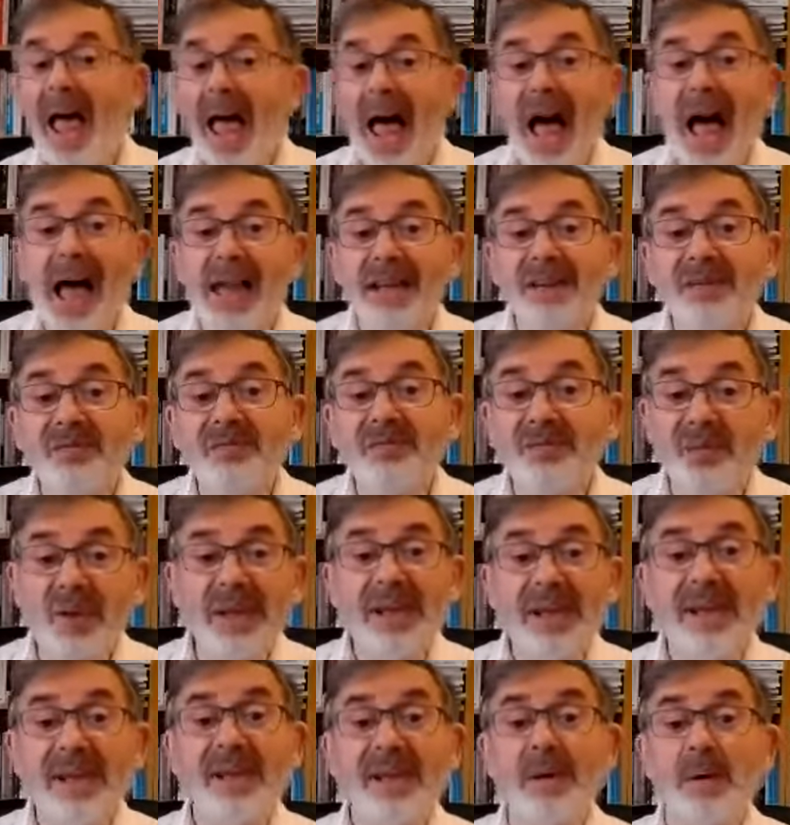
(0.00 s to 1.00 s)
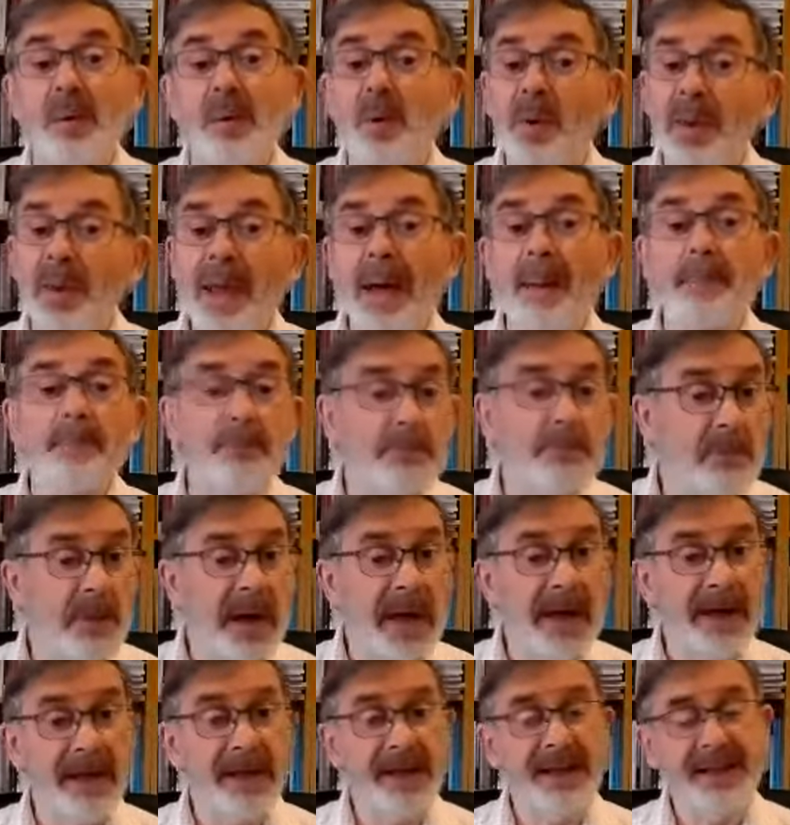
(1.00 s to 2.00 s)
I feed wi a
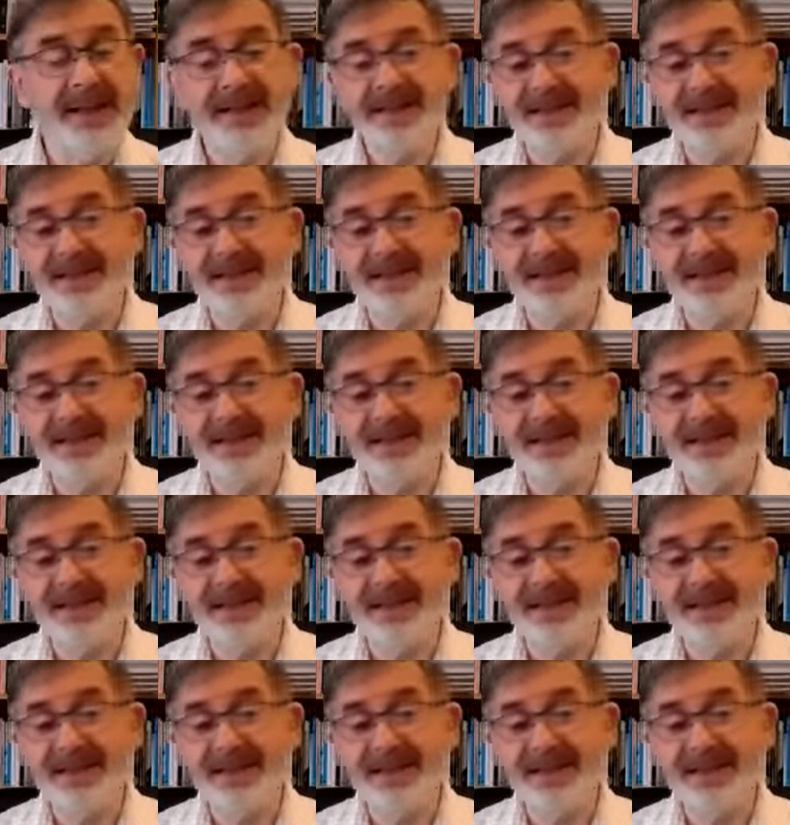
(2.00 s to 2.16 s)
manny